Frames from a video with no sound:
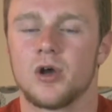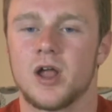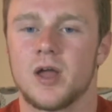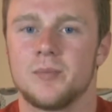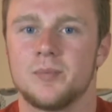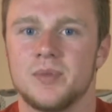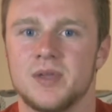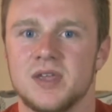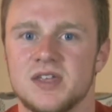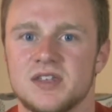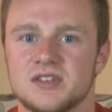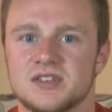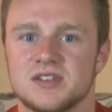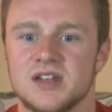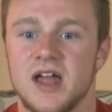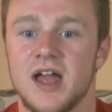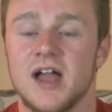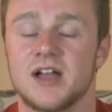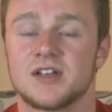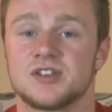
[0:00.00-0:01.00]
at peace,
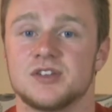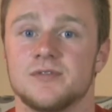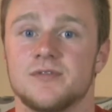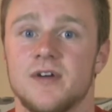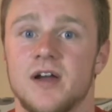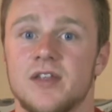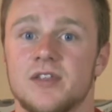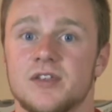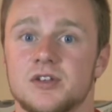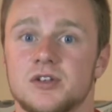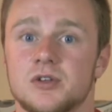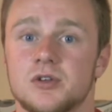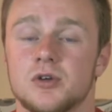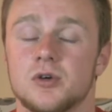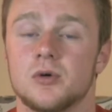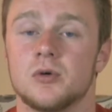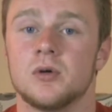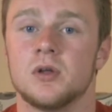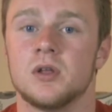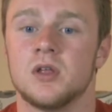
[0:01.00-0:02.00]
and I actually finally
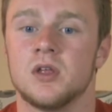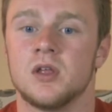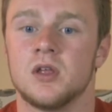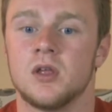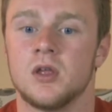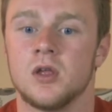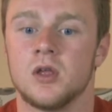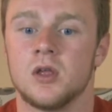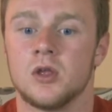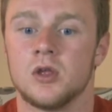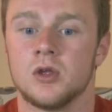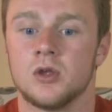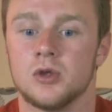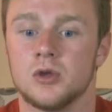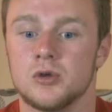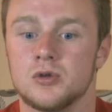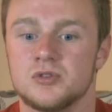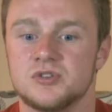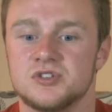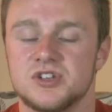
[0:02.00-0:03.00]
knew
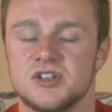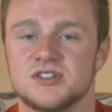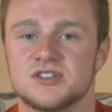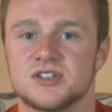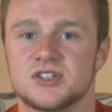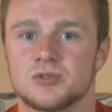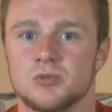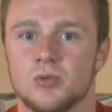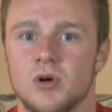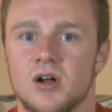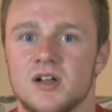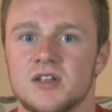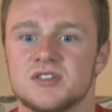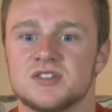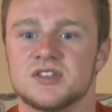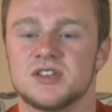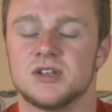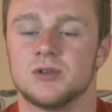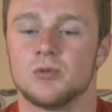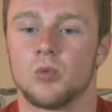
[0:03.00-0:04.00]
who Jesus
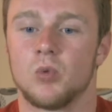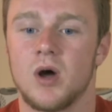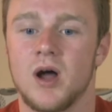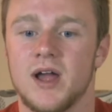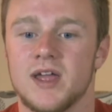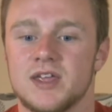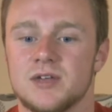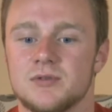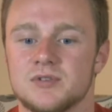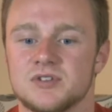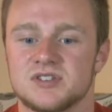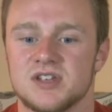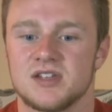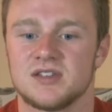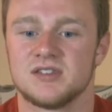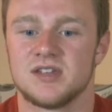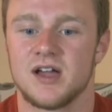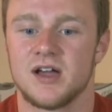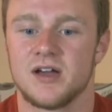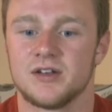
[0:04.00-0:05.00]
was and why he was
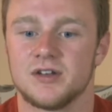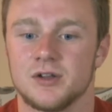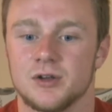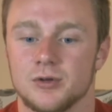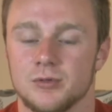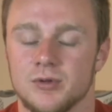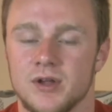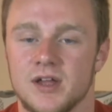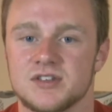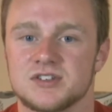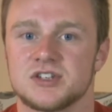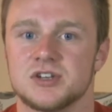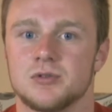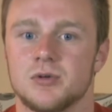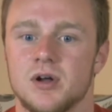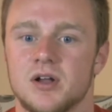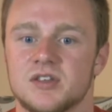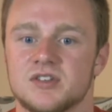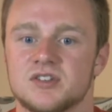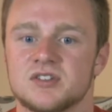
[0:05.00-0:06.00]
sent down here to
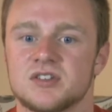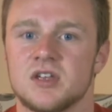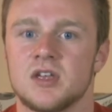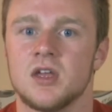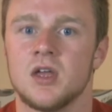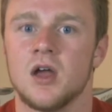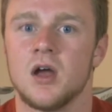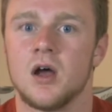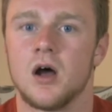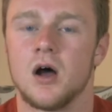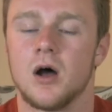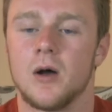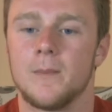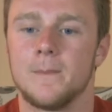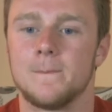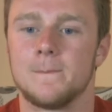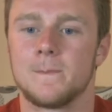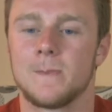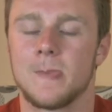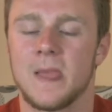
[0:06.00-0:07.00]
rescue us.
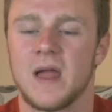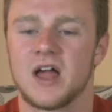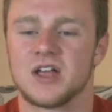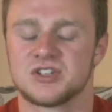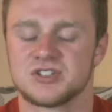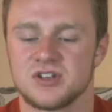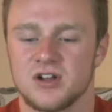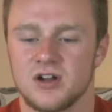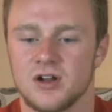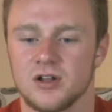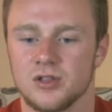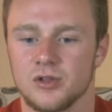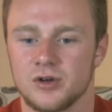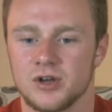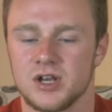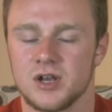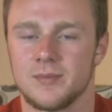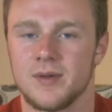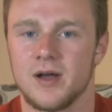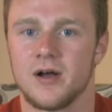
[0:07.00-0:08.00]
I started
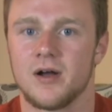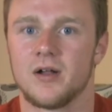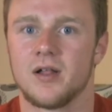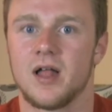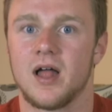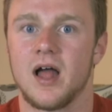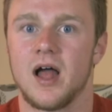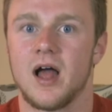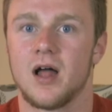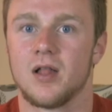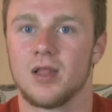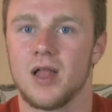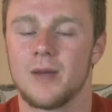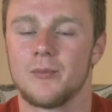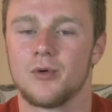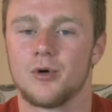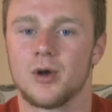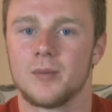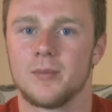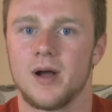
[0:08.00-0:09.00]
learning a
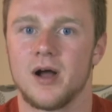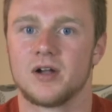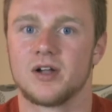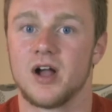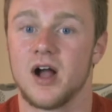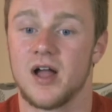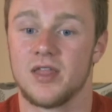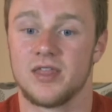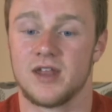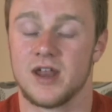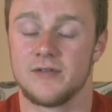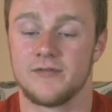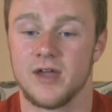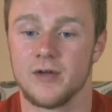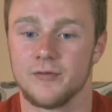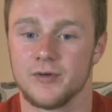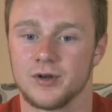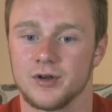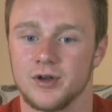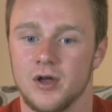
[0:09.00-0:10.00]
lot more about God than I've
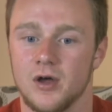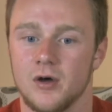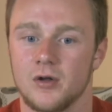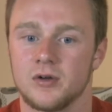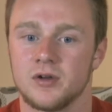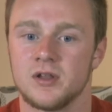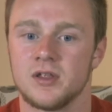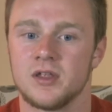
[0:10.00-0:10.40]
ever known.